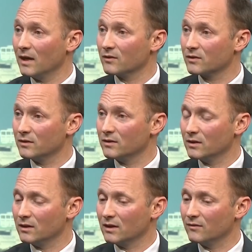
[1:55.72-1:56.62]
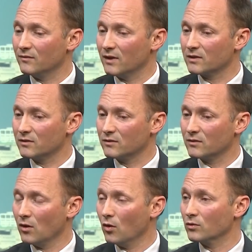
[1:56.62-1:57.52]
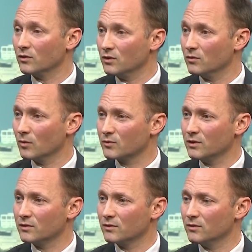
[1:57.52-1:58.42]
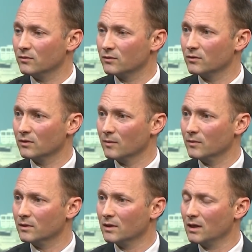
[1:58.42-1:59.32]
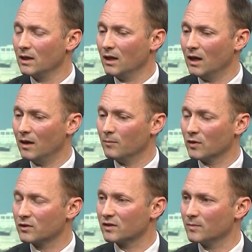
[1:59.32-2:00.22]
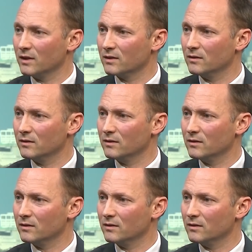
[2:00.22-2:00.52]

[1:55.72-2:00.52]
out and give investors, old and new, an opportunity to come and participate